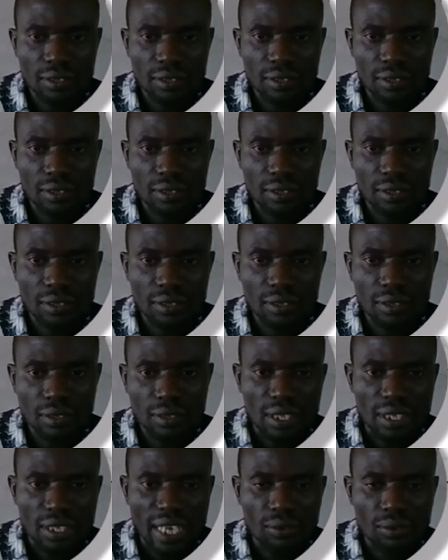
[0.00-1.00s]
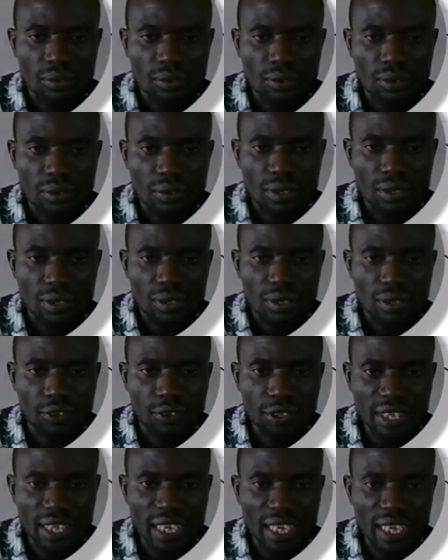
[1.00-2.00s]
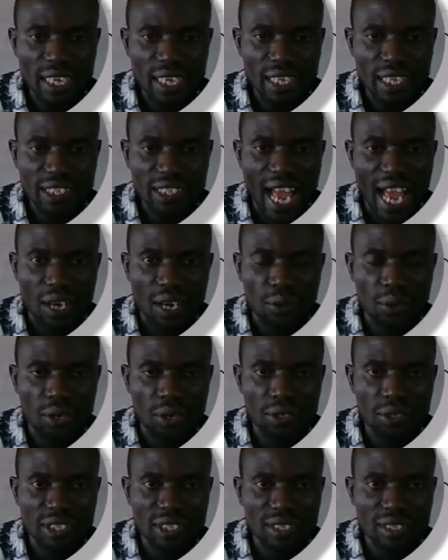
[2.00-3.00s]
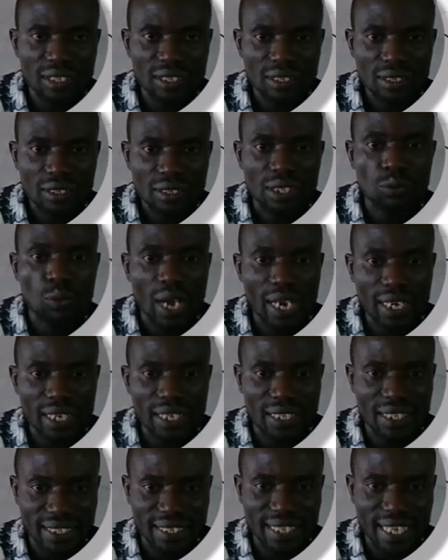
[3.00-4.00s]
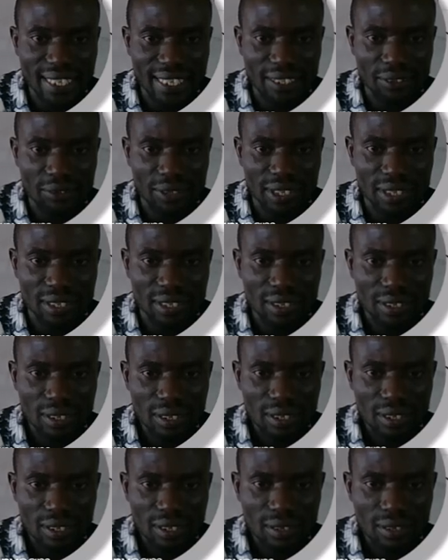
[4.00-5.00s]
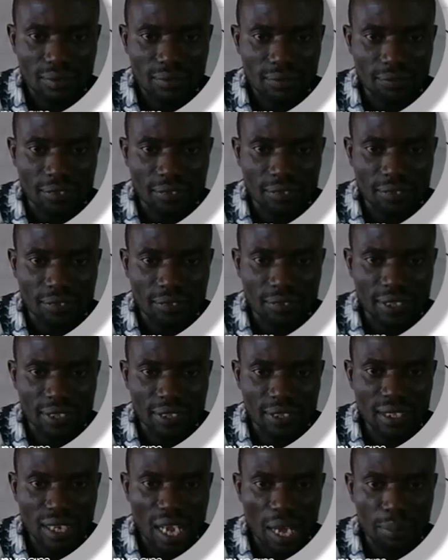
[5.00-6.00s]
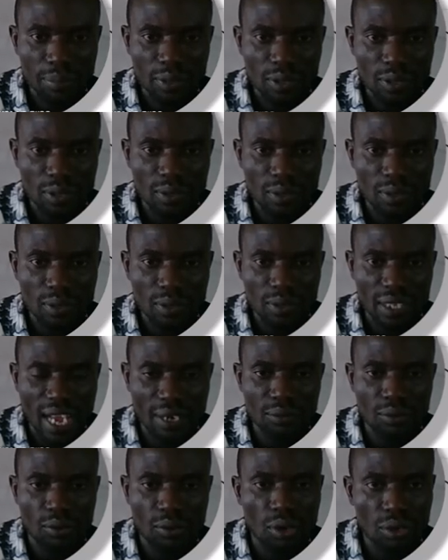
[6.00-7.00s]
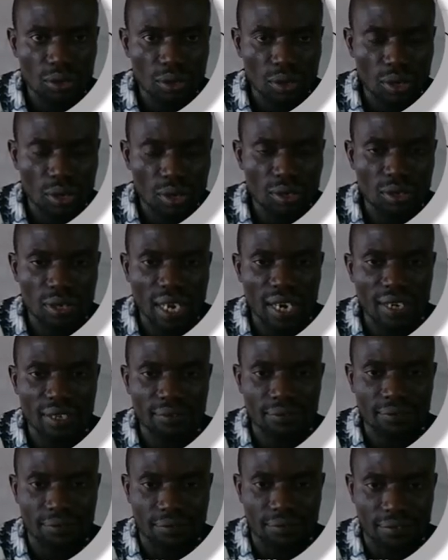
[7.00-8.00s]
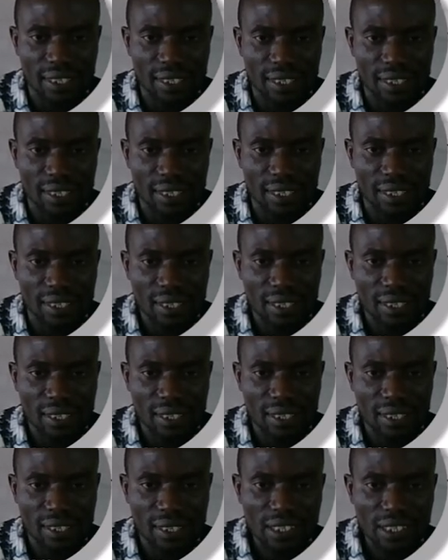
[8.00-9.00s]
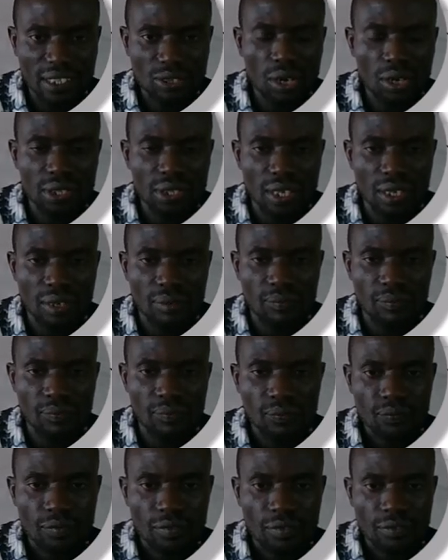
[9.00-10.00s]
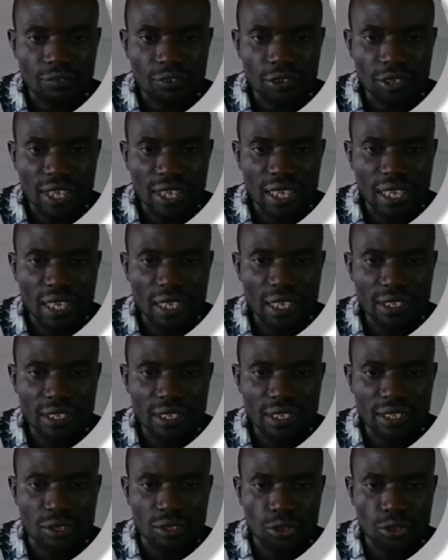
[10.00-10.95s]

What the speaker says: Now, voltage across the one in the circuit, V capital letter R or ordinary V, is called voltage drop.